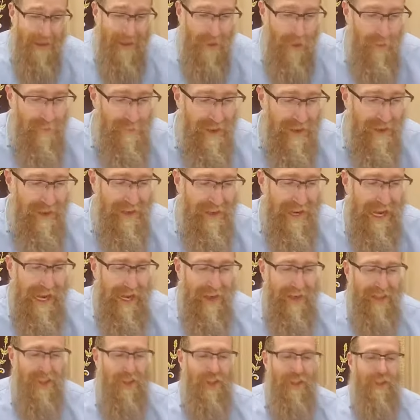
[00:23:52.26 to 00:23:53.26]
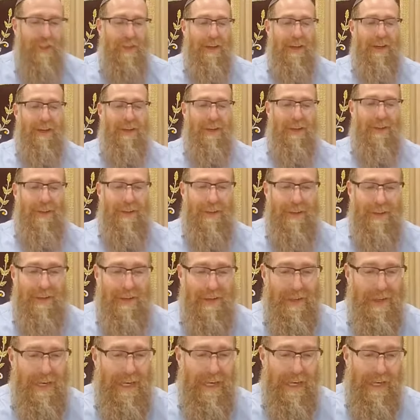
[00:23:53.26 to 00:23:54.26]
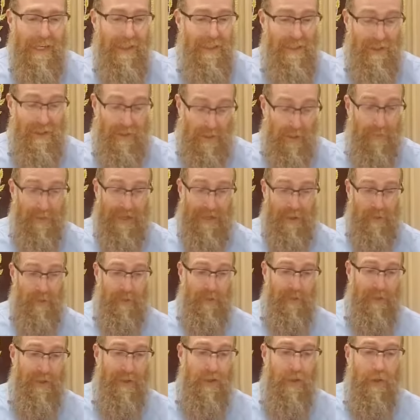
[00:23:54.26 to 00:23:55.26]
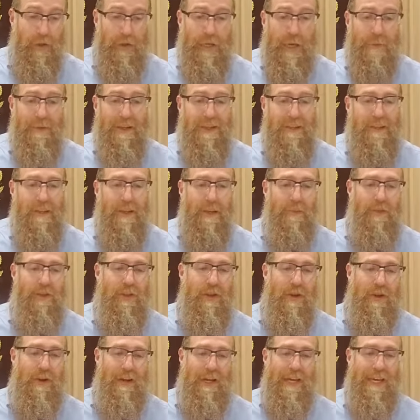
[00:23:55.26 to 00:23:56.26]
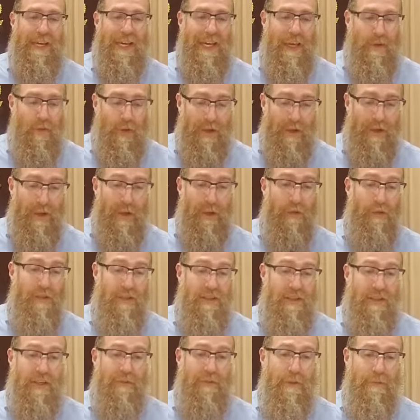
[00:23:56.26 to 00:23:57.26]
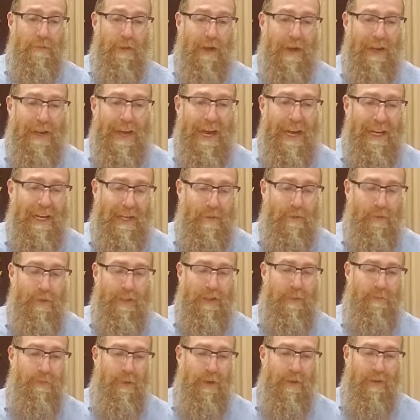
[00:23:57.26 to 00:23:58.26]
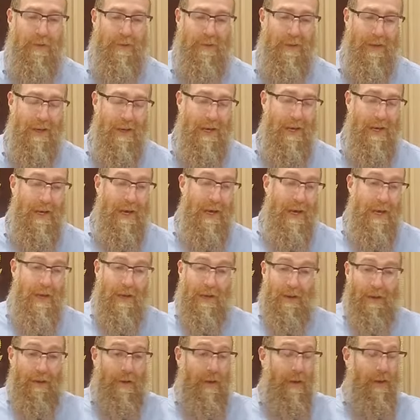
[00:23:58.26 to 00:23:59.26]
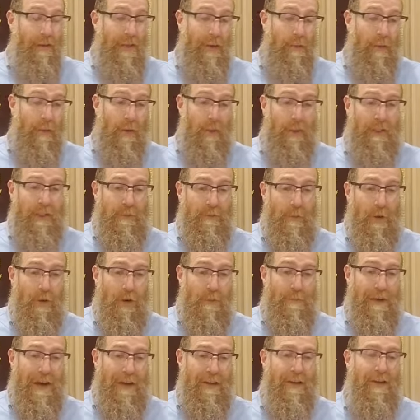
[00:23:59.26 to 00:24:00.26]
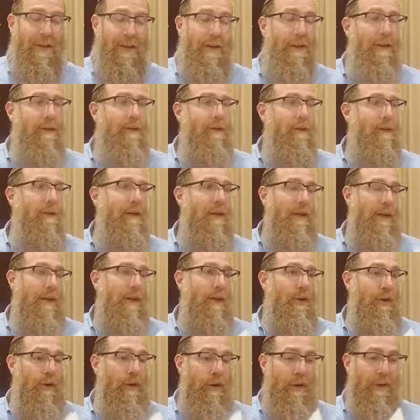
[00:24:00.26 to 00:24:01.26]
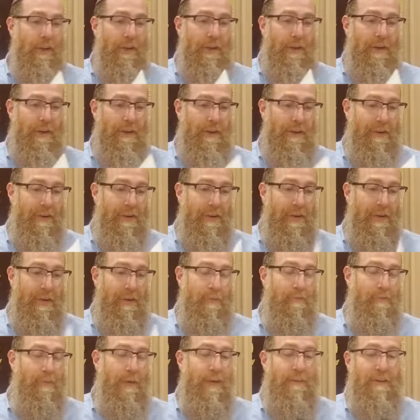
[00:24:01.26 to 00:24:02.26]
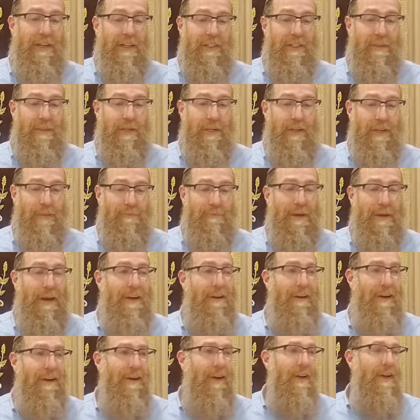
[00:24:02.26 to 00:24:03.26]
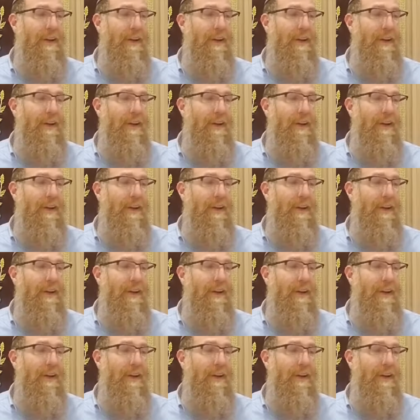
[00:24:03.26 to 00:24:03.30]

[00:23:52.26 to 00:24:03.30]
Umerek acha shchita. Somebody else would finish. He would receive the blood and he would sprinkle it. Unlike what we spoke about earlier in the previous Perek,